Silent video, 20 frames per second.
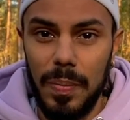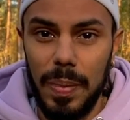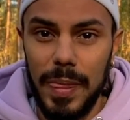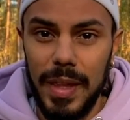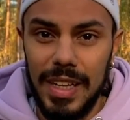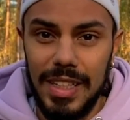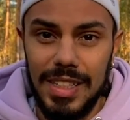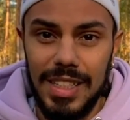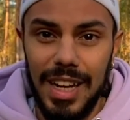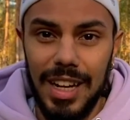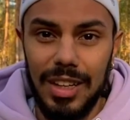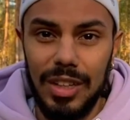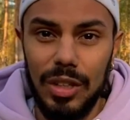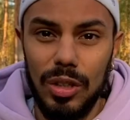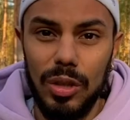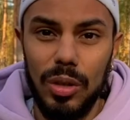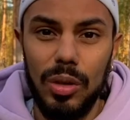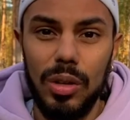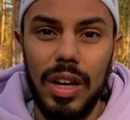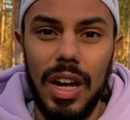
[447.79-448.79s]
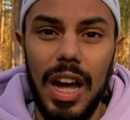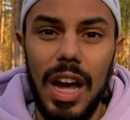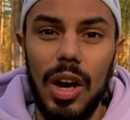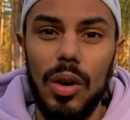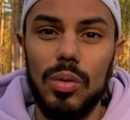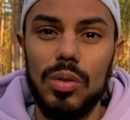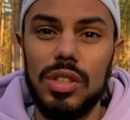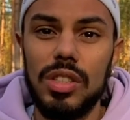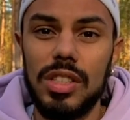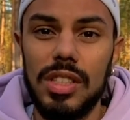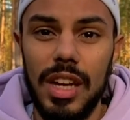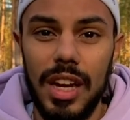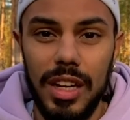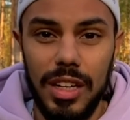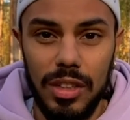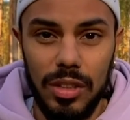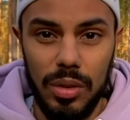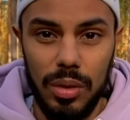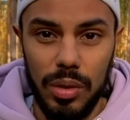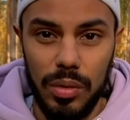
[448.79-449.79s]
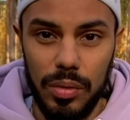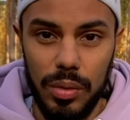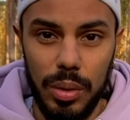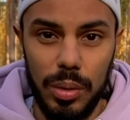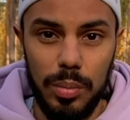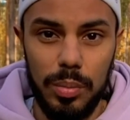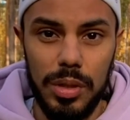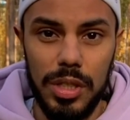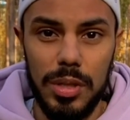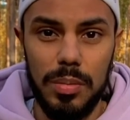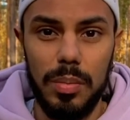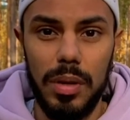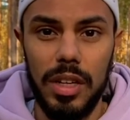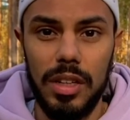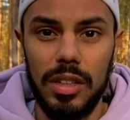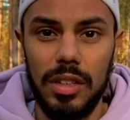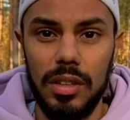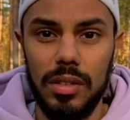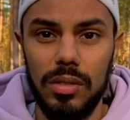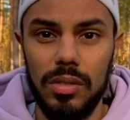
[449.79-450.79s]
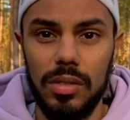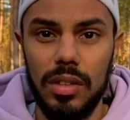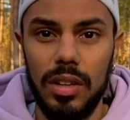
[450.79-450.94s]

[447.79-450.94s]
is that look outside of your perspective